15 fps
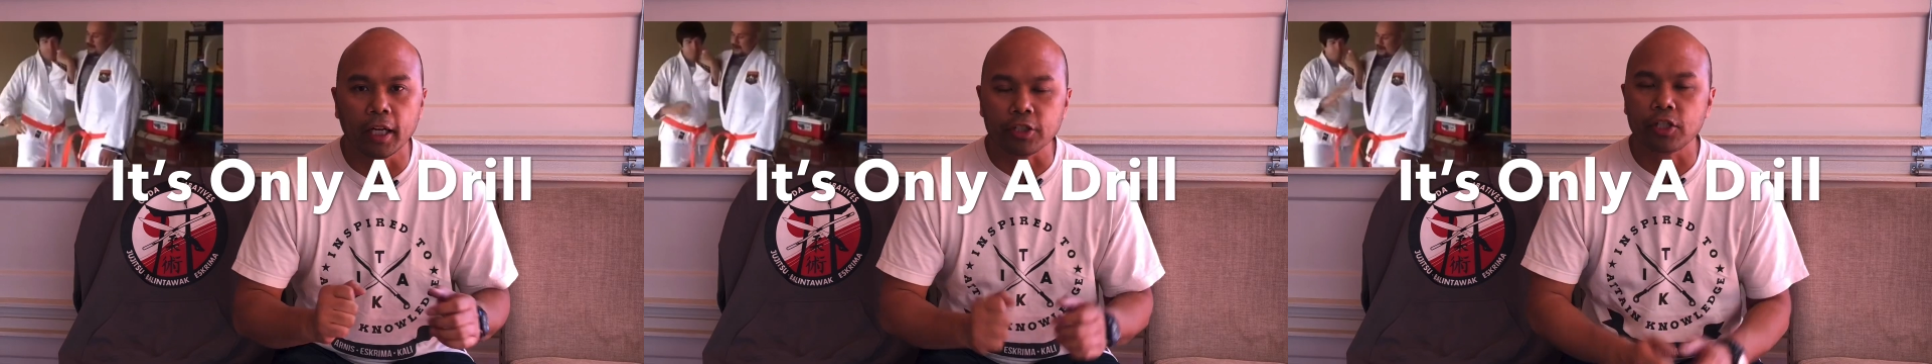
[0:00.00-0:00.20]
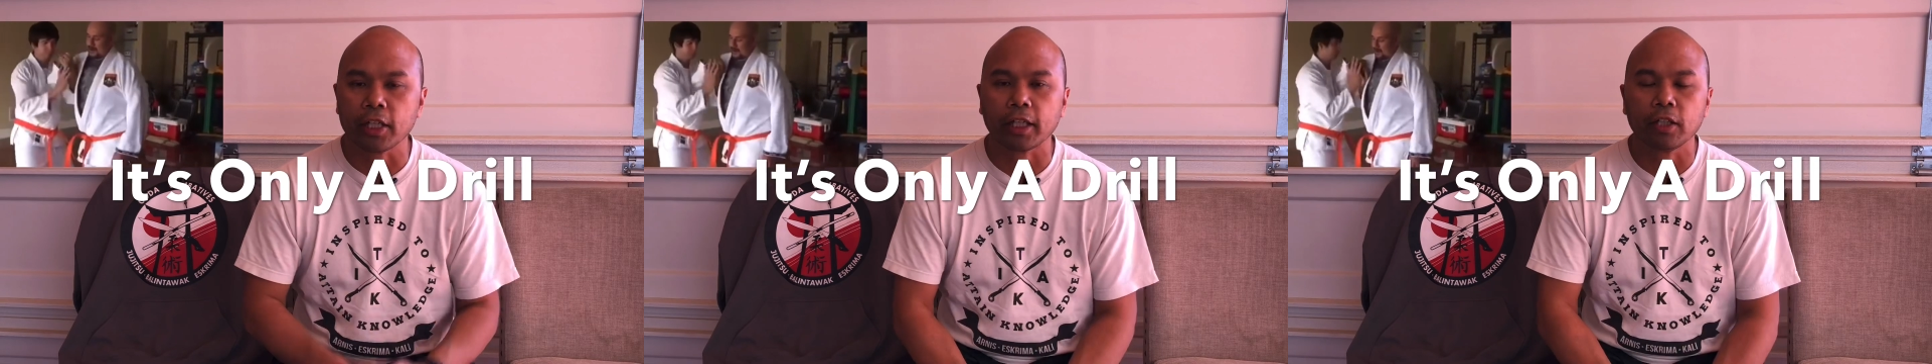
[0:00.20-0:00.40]

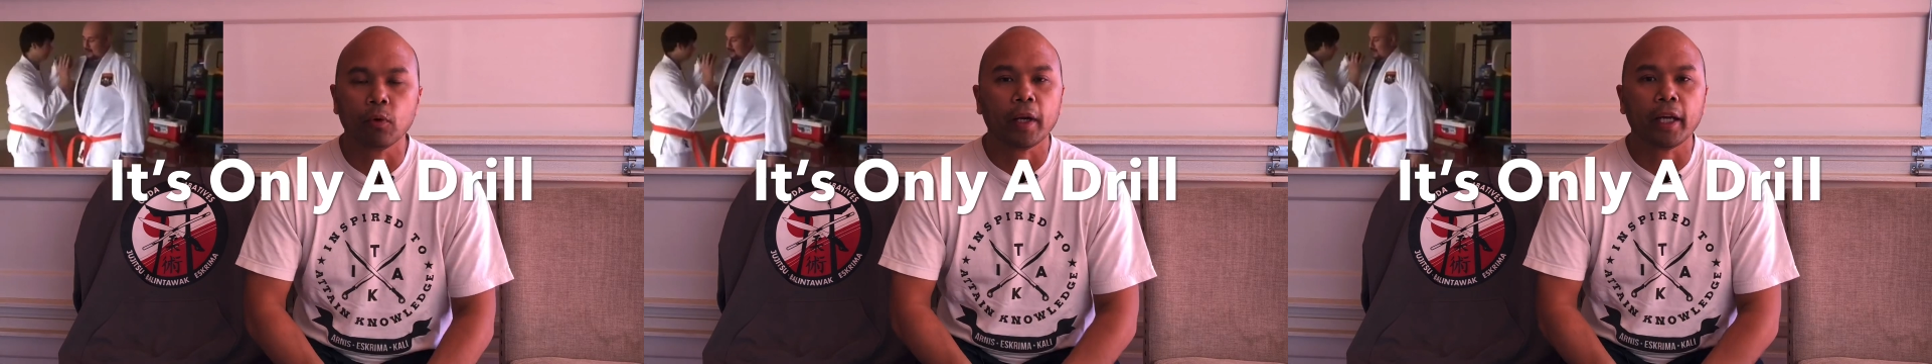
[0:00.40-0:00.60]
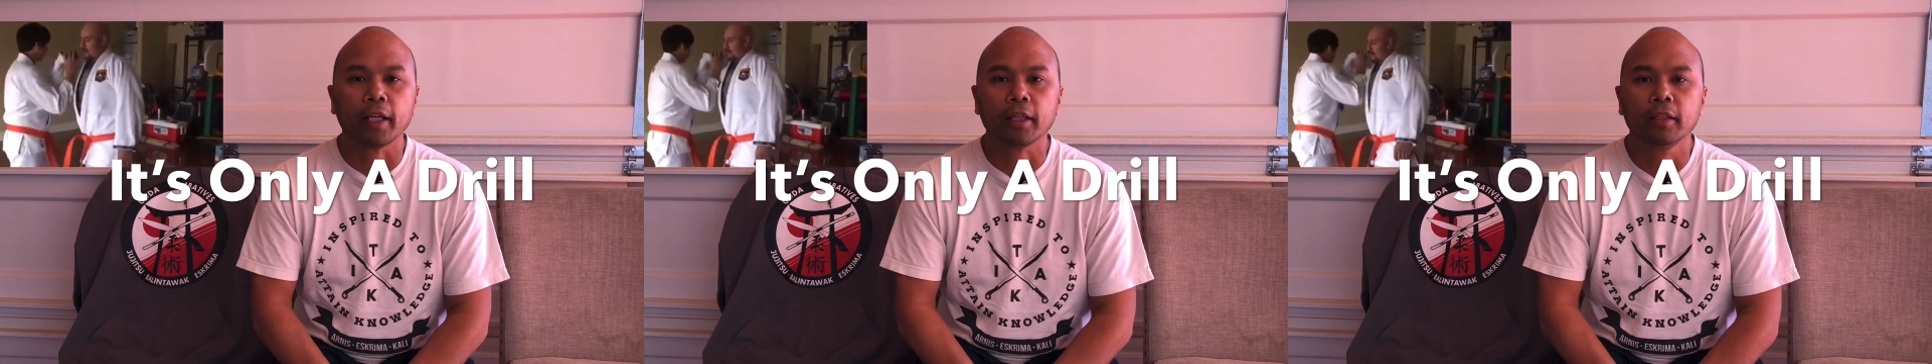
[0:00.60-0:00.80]
chicken
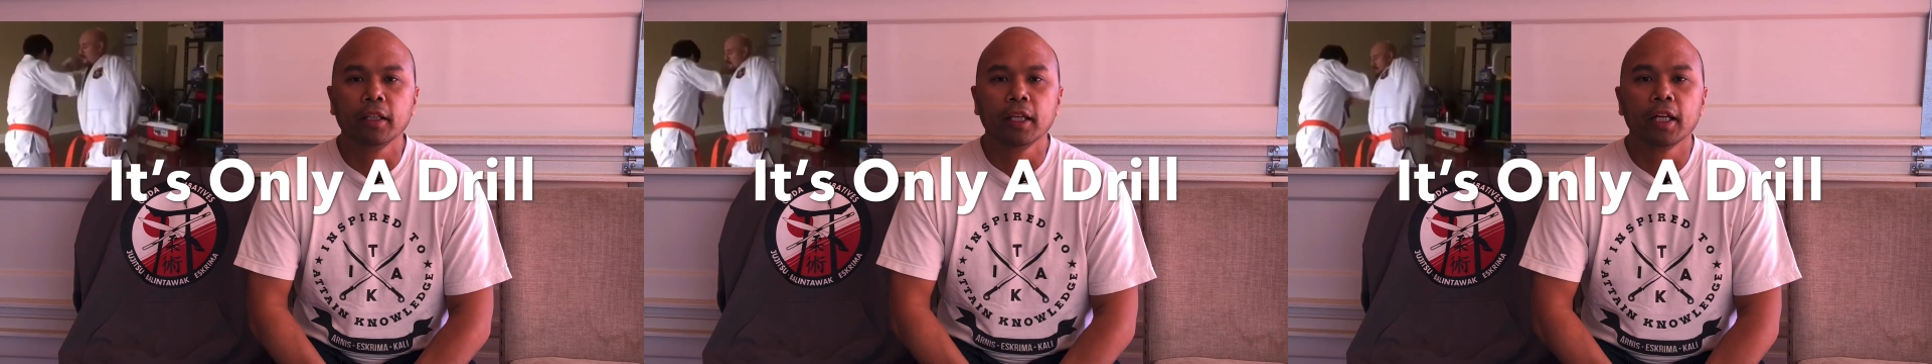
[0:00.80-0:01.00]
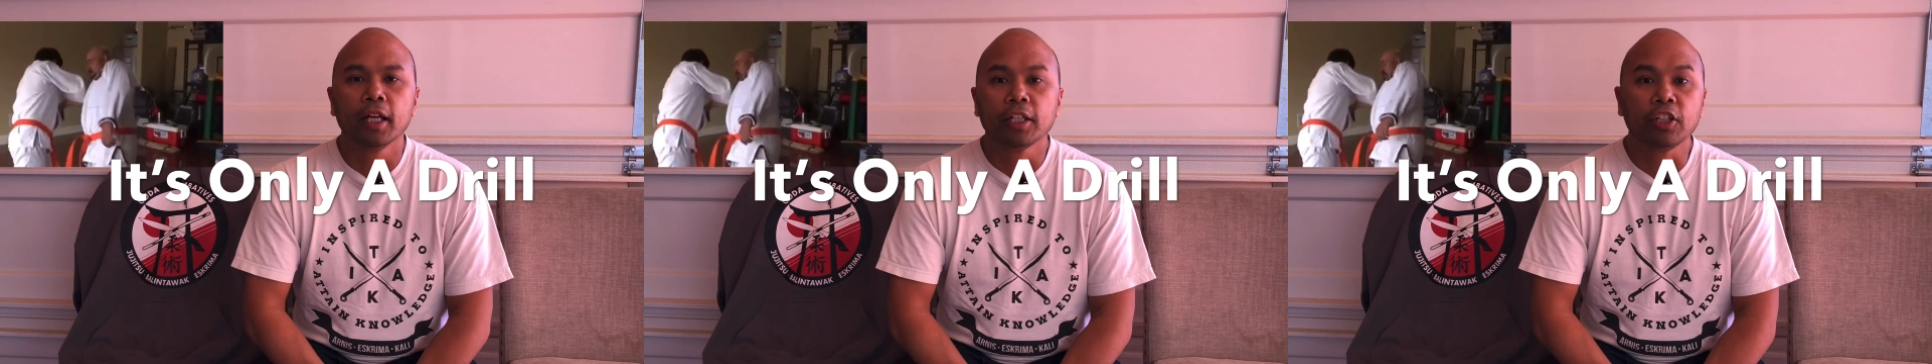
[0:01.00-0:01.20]
wing.
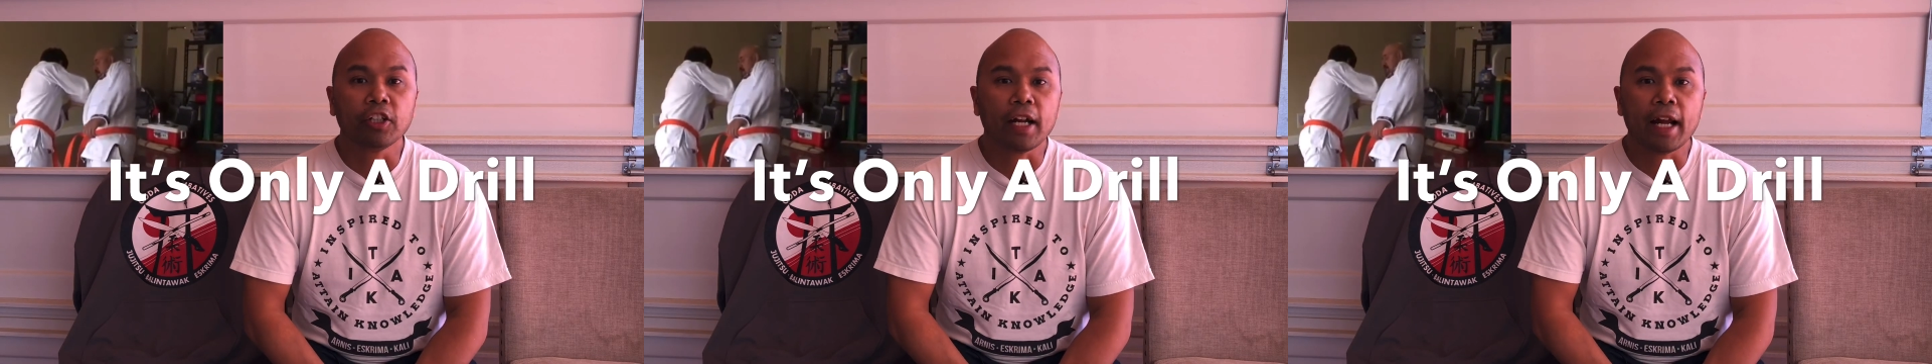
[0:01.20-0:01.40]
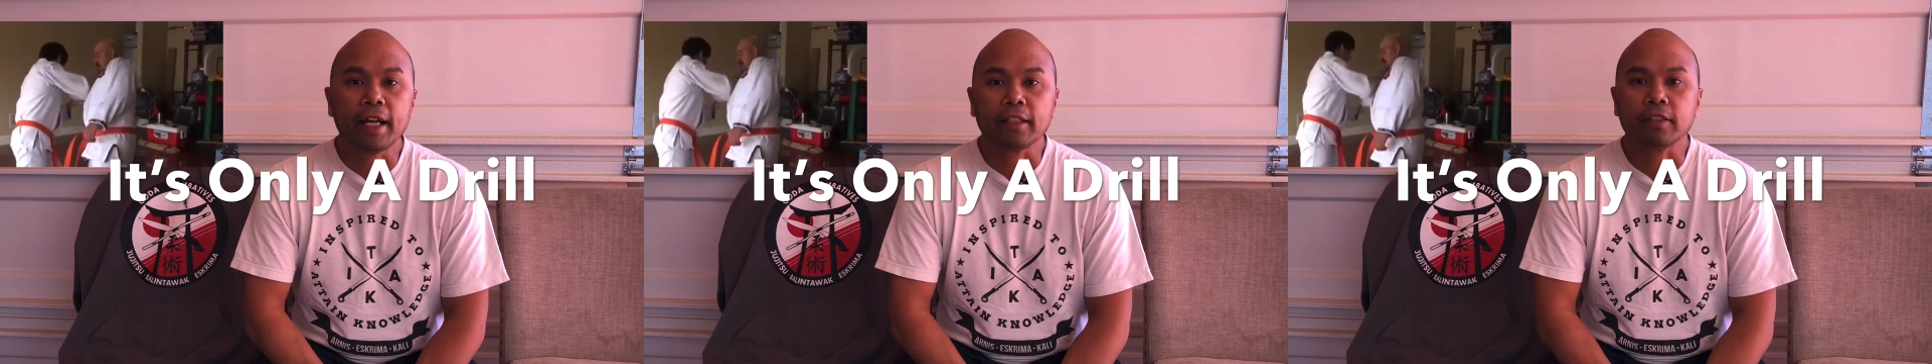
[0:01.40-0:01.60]
You're
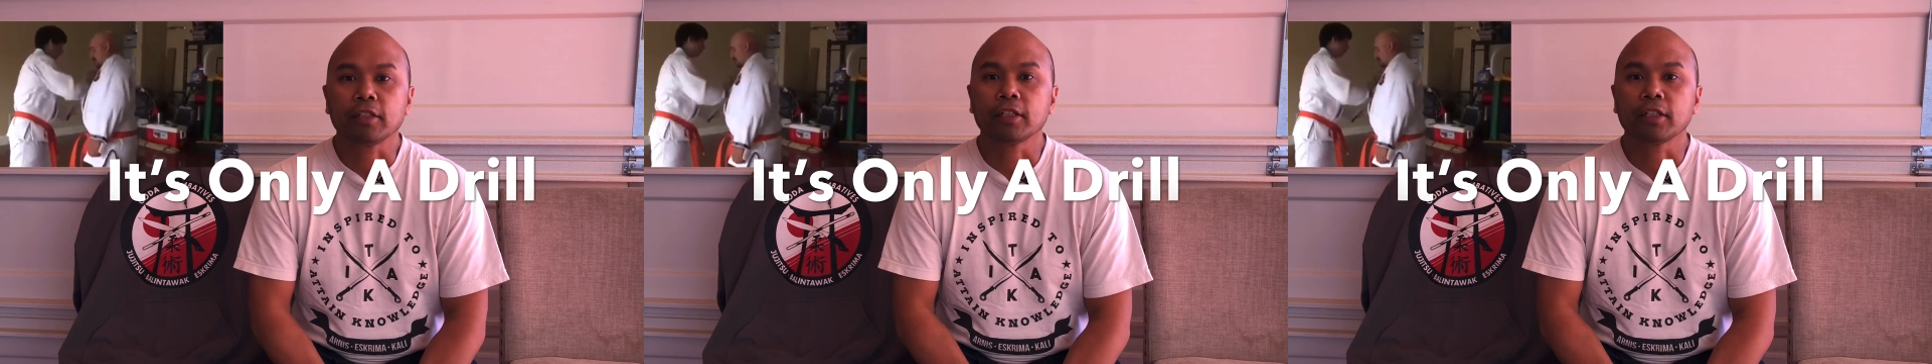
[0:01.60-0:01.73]
not